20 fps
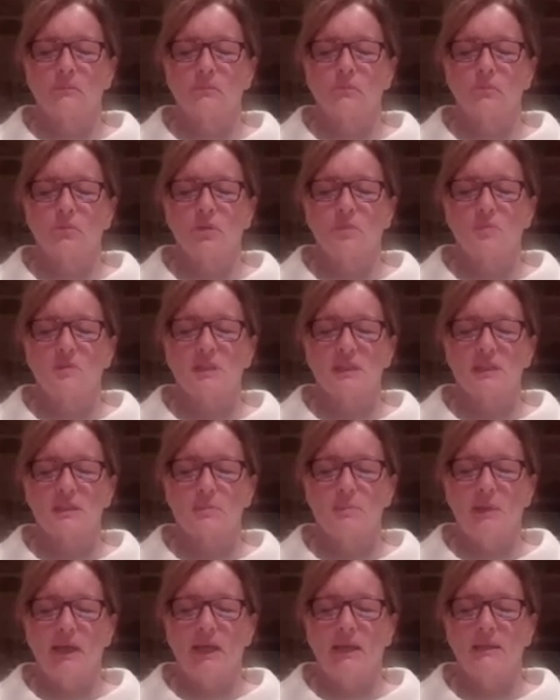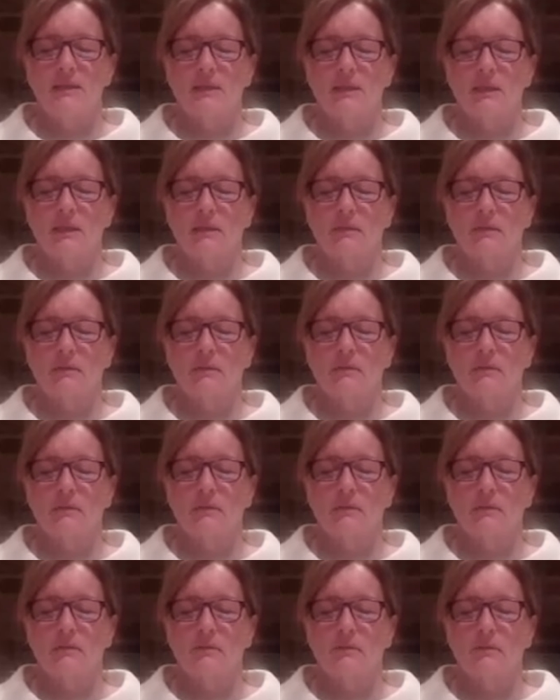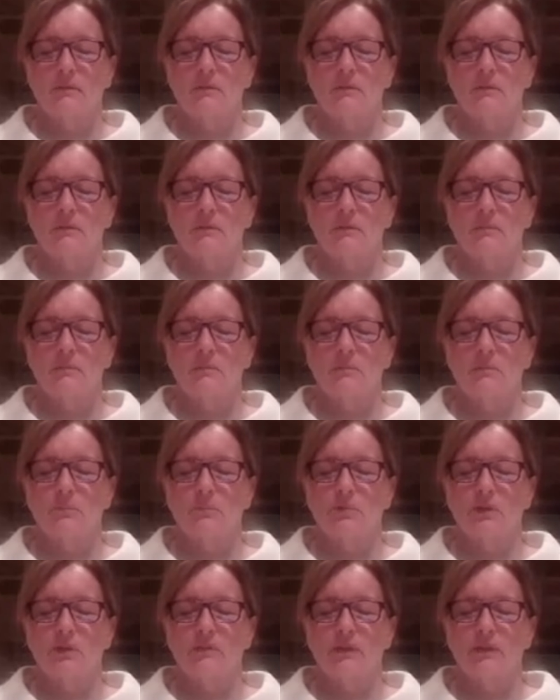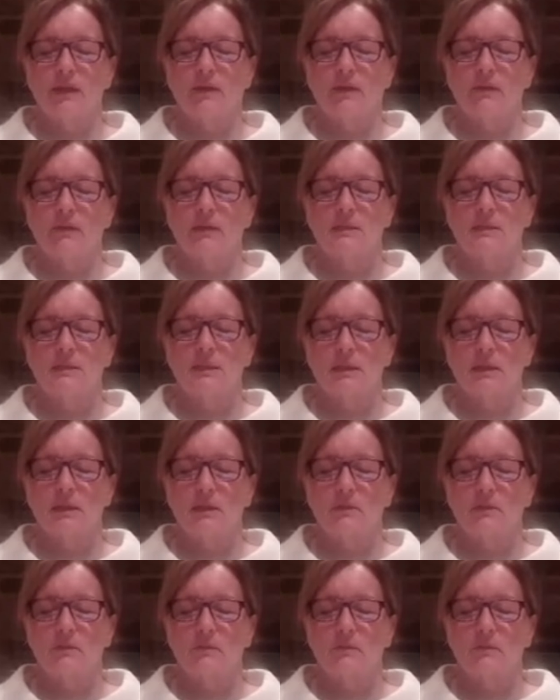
Ribs expanding. Breath out, letting go.